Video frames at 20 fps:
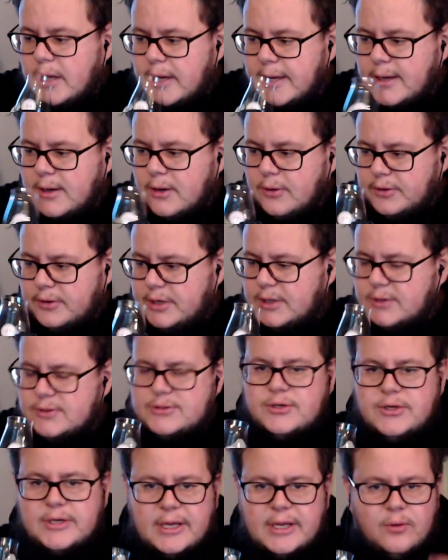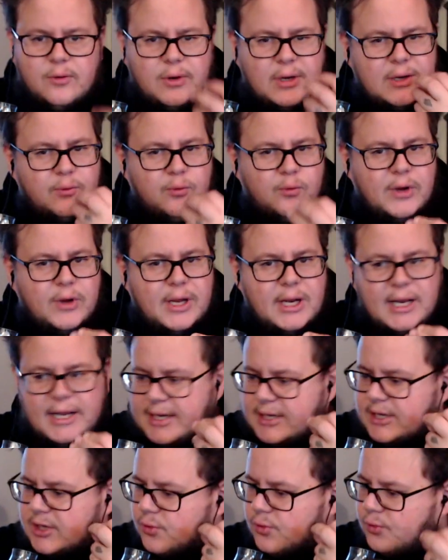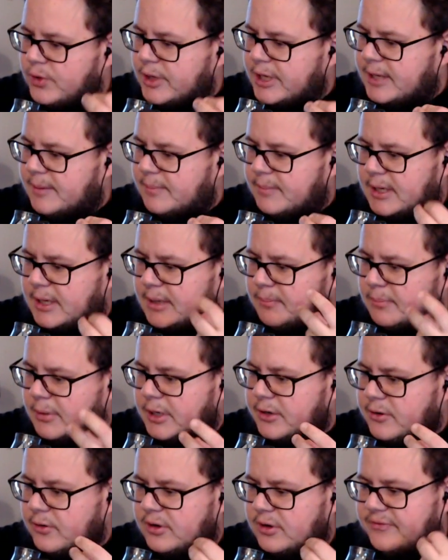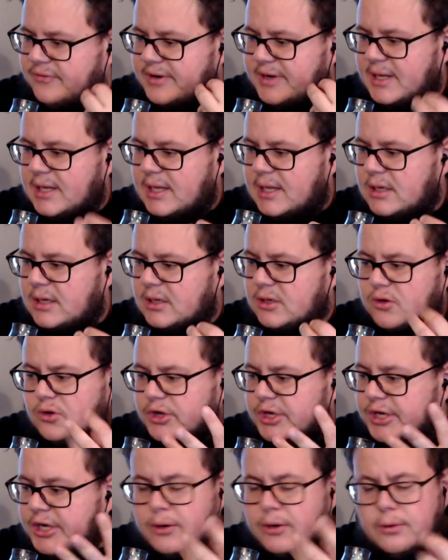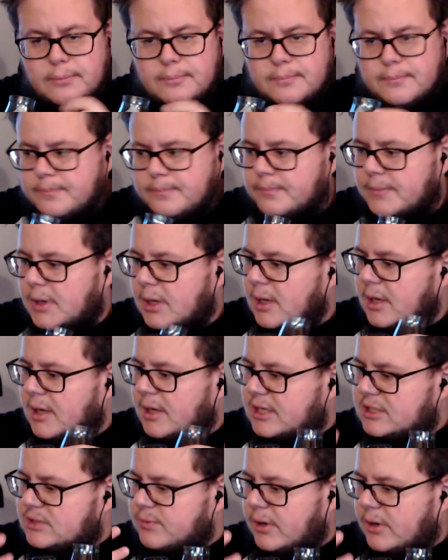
On the nose you get a really creamy, buttery vanilla cookie dough. It's very